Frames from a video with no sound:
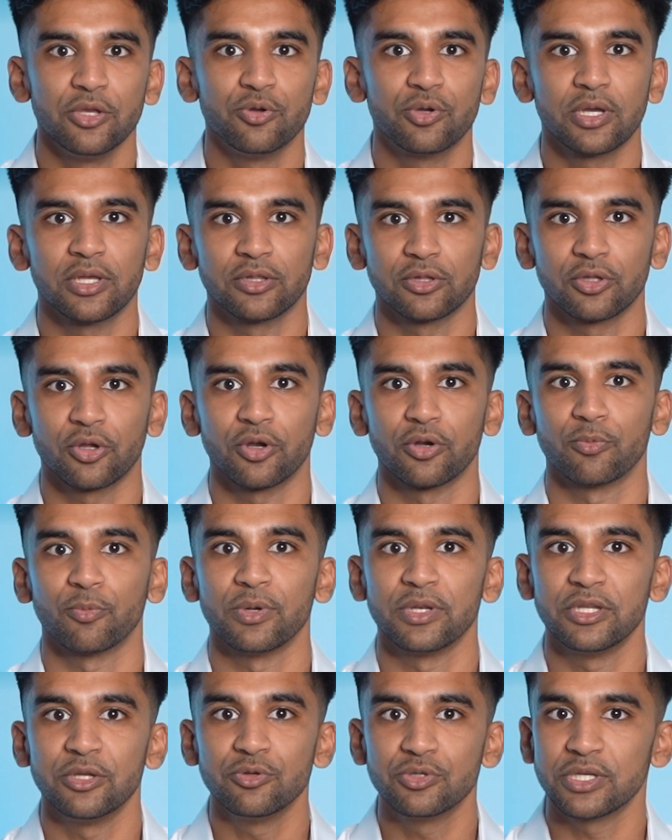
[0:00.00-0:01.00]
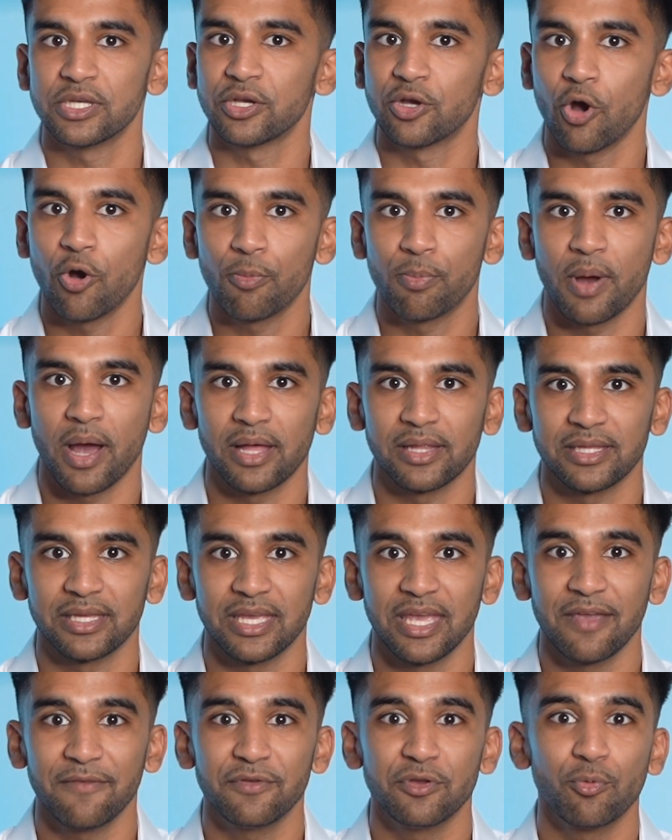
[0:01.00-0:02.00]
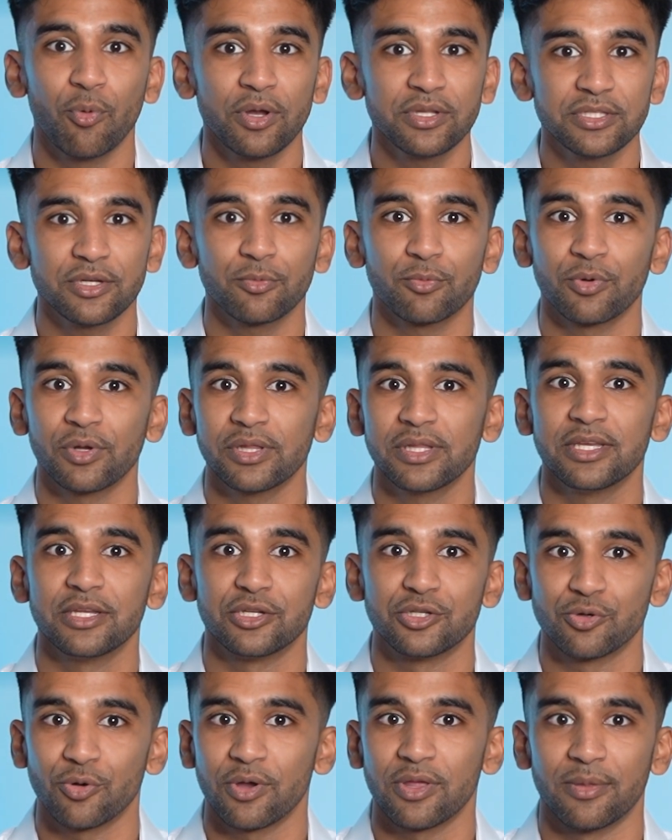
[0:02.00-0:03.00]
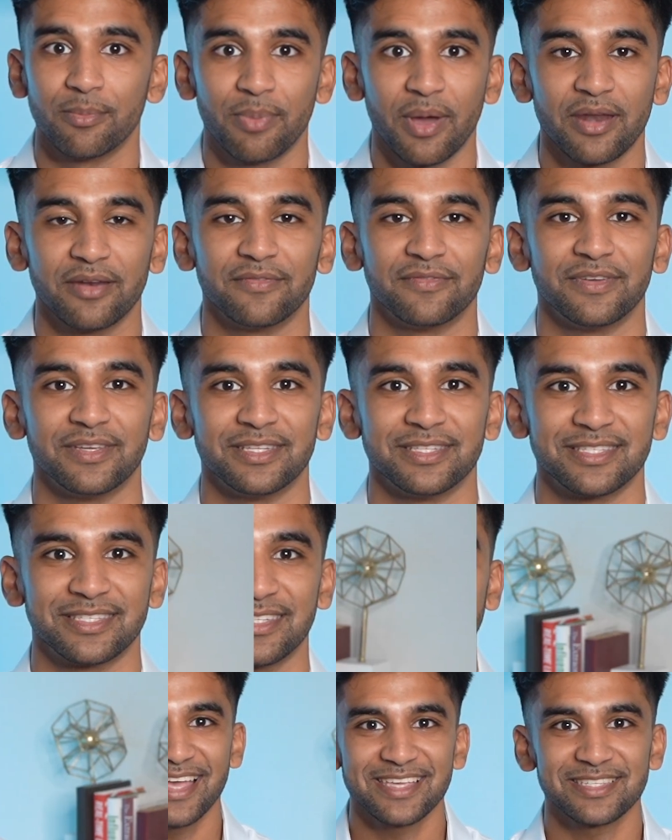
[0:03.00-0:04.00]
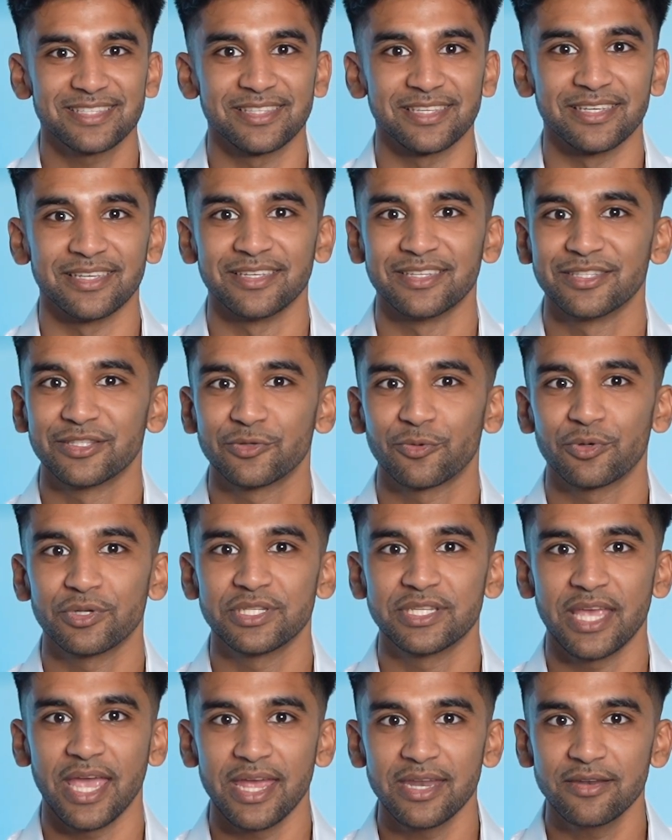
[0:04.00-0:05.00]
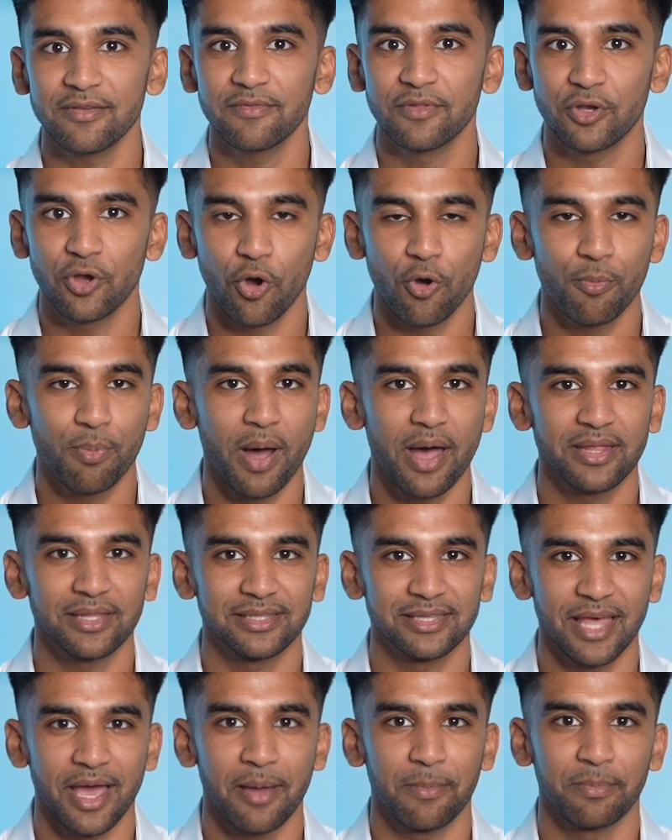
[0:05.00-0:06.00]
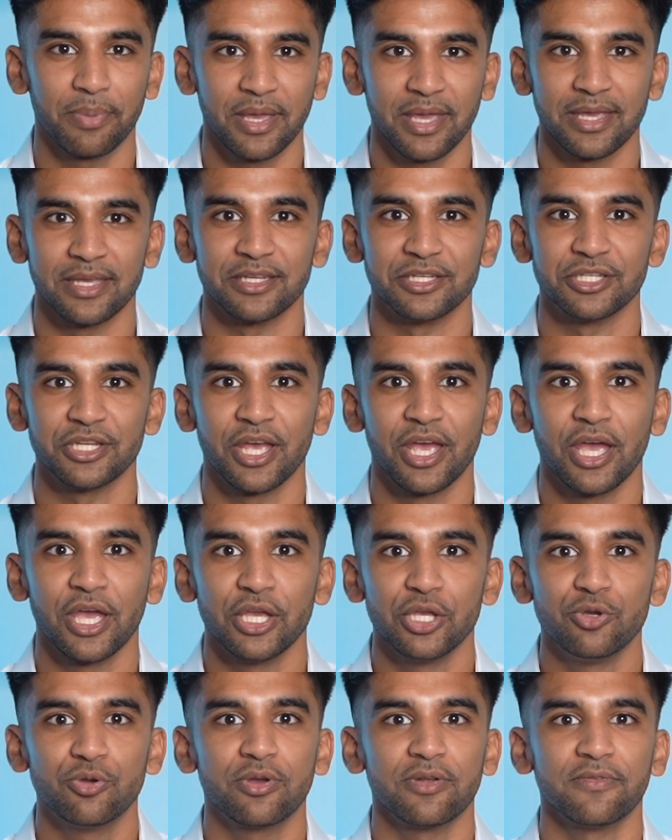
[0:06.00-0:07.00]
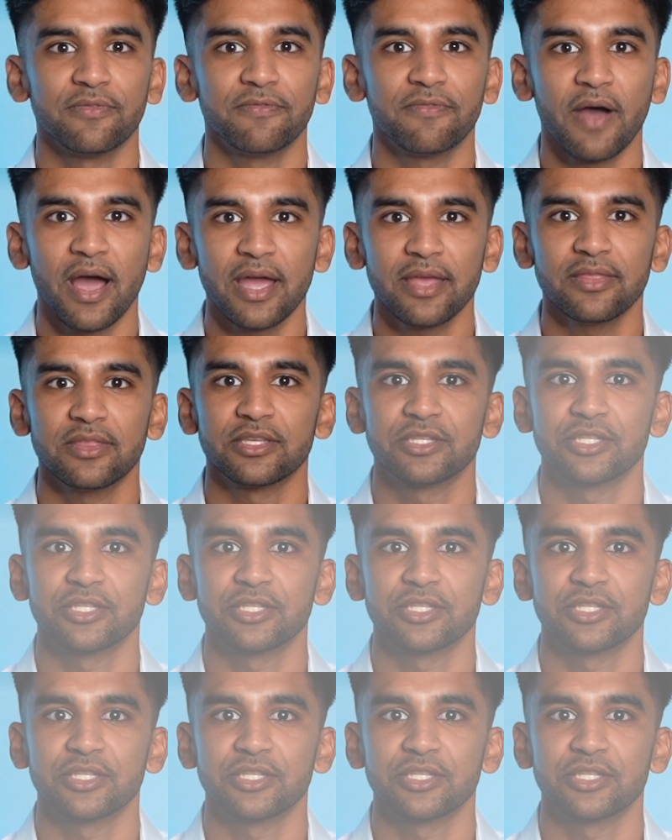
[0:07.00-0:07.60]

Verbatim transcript: you can learn when using Copilot if you want to really enjoy the benefits. Lastly, towards the end of the Copilot Lab page, you can find